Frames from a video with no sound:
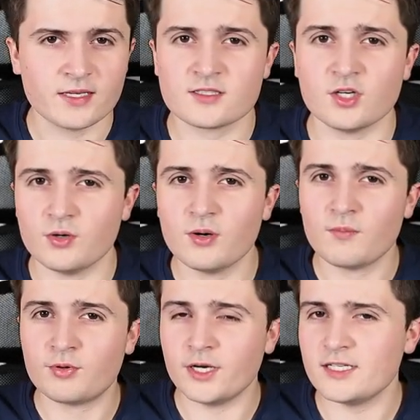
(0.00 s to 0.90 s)
So
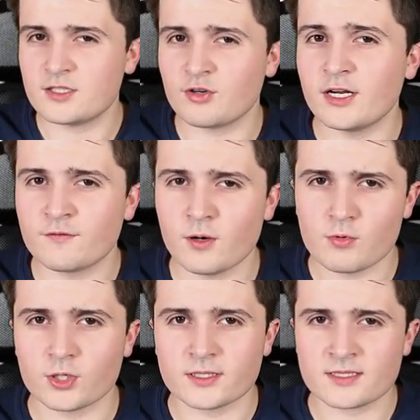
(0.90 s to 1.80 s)
pretty
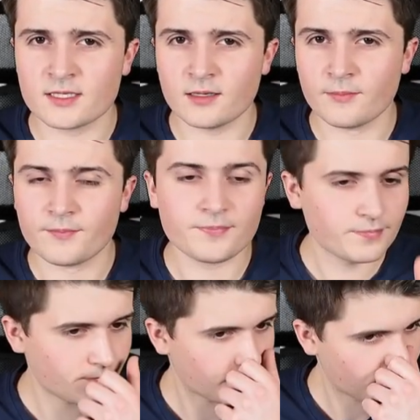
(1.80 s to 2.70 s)
straightforward, isn't it?
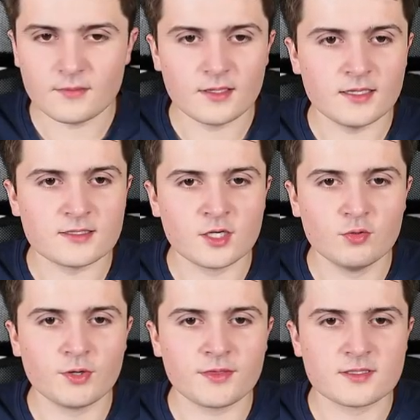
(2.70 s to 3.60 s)
And so
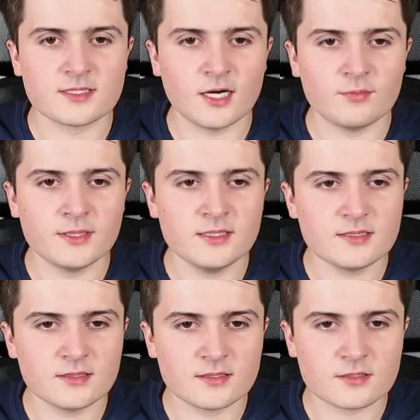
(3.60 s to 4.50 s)
what this now
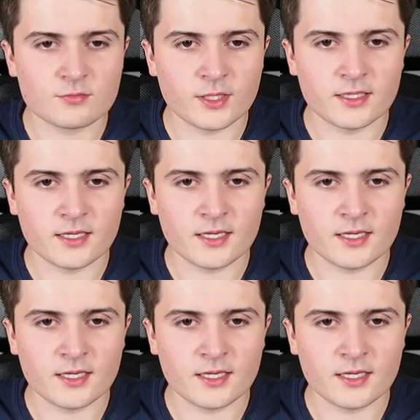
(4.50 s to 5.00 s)
means is when